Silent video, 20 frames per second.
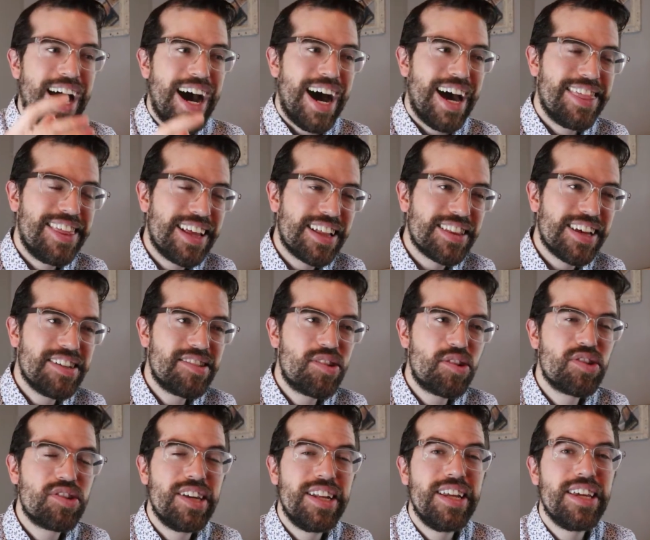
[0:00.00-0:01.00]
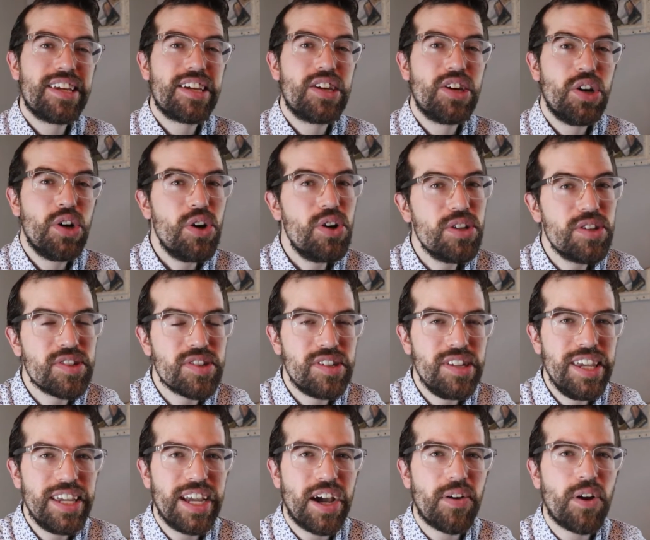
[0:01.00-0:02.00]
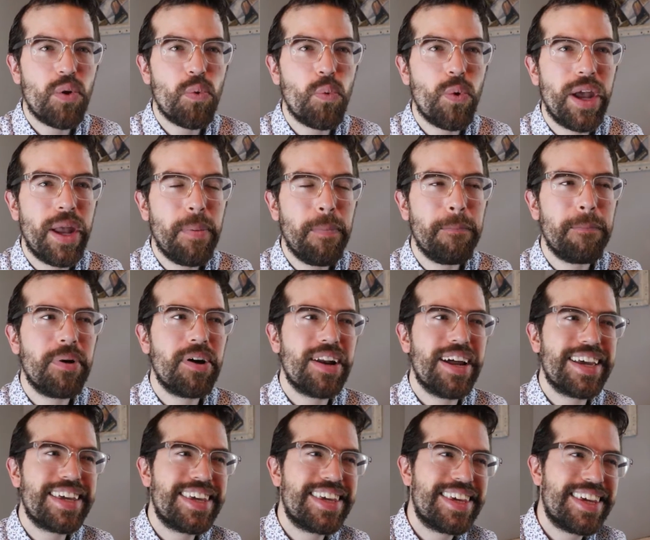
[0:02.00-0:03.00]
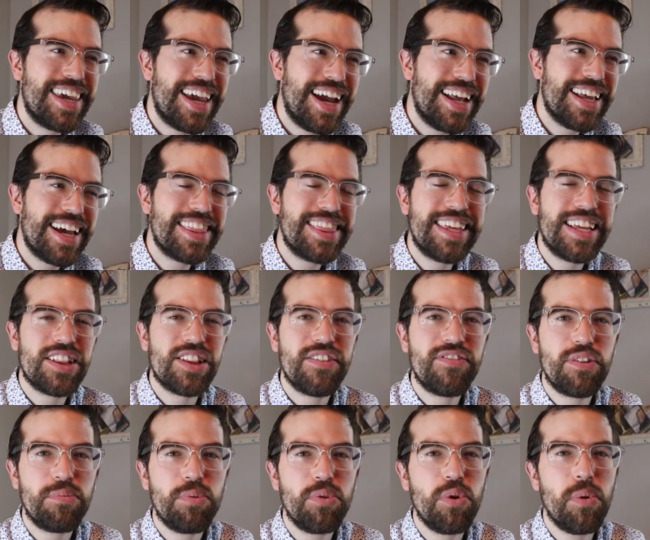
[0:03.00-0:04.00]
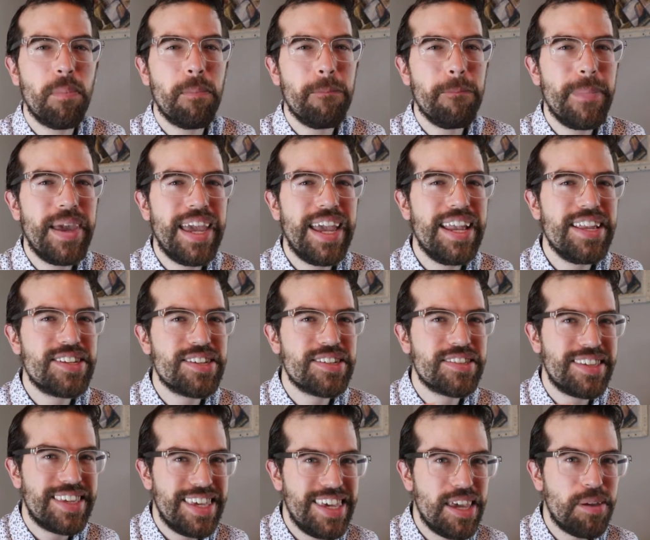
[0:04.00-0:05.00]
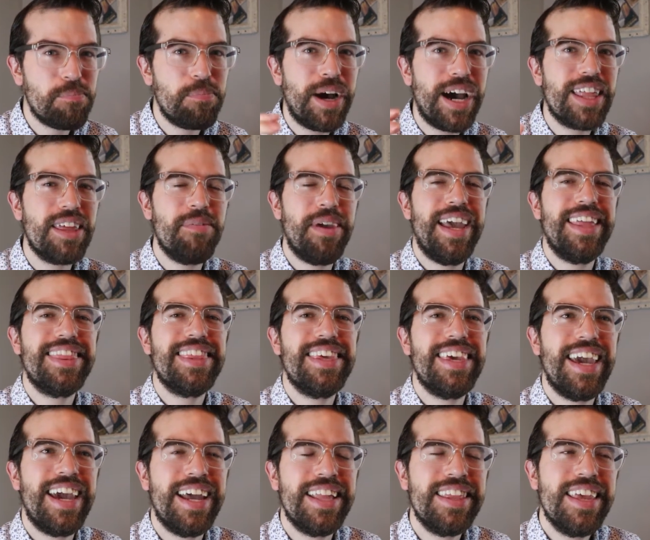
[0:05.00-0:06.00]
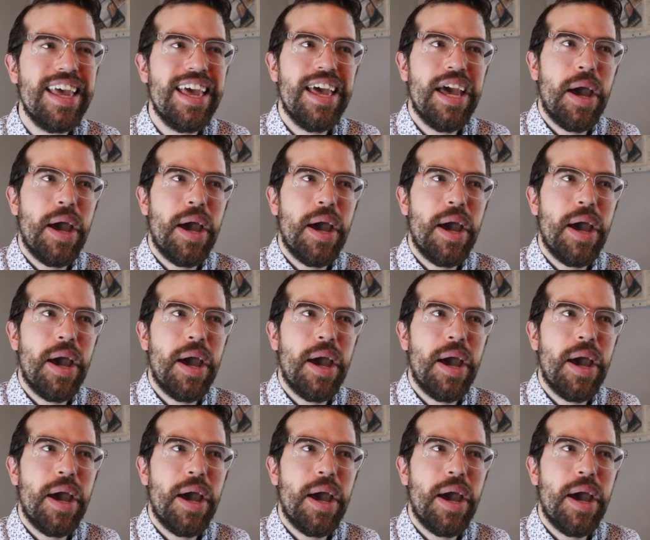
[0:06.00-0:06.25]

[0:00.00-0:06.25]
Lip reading: I think Leicester City could sneak out a win, but again, I think Liverpool may just eke by them at the end.